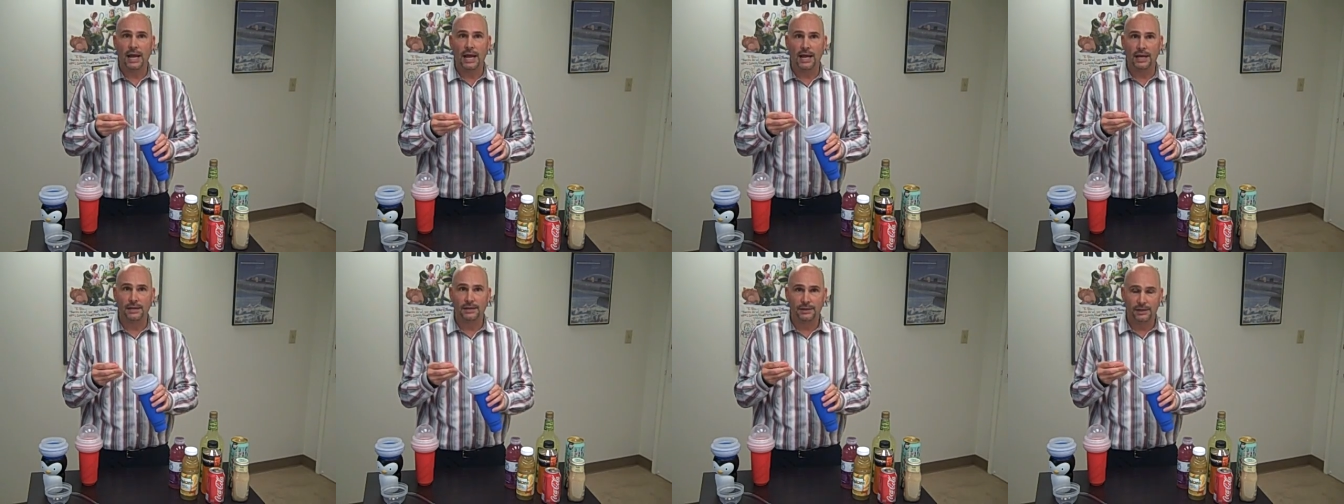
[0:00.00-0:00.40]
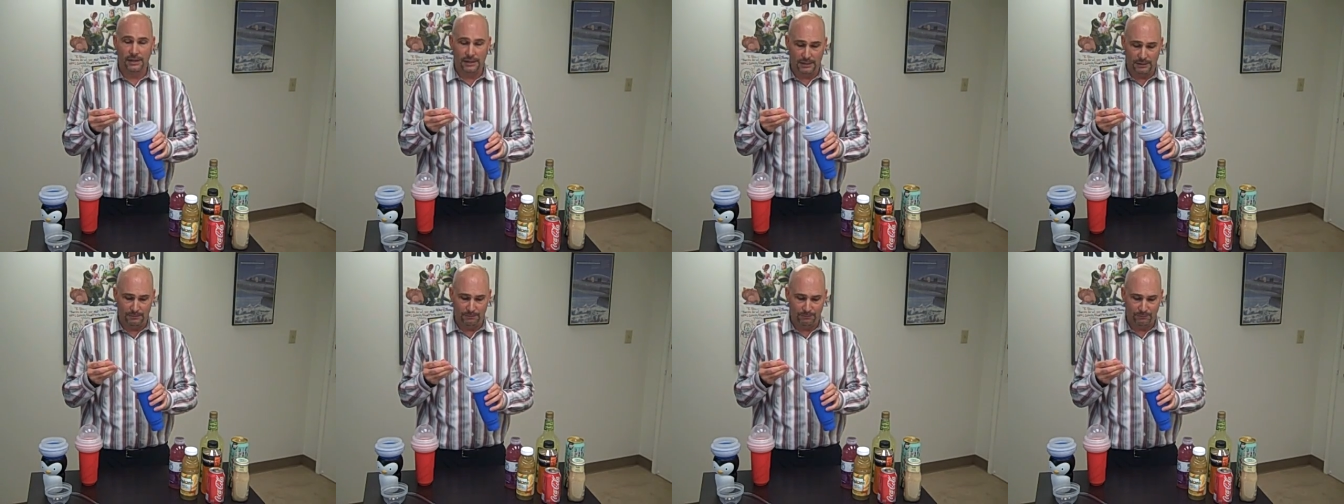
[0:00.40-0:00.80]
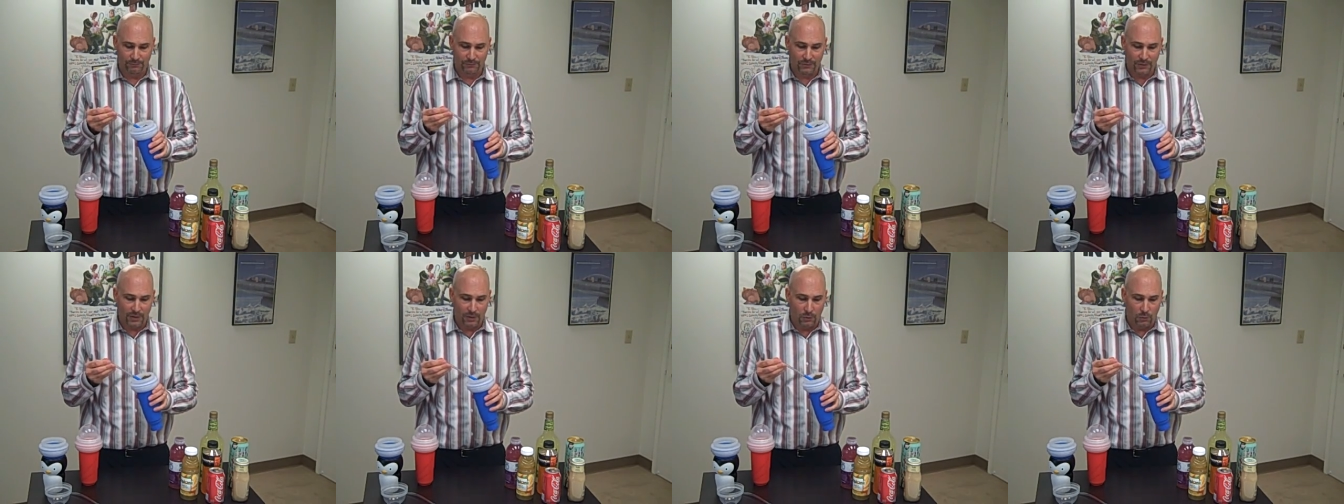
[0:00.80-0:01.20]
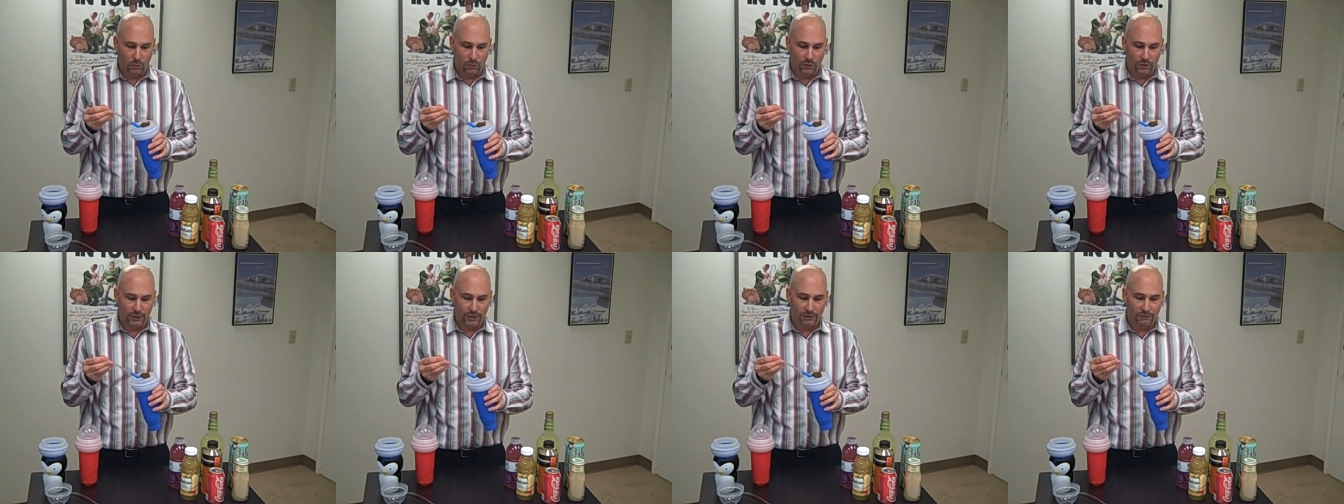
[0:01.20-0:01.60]
and
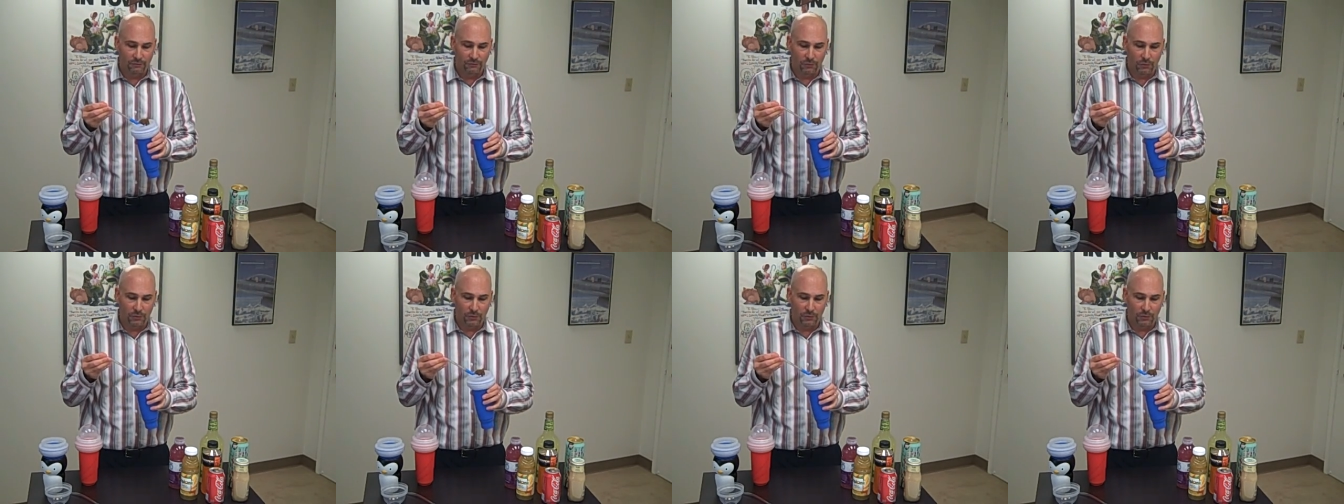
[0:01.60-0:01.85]
we're looking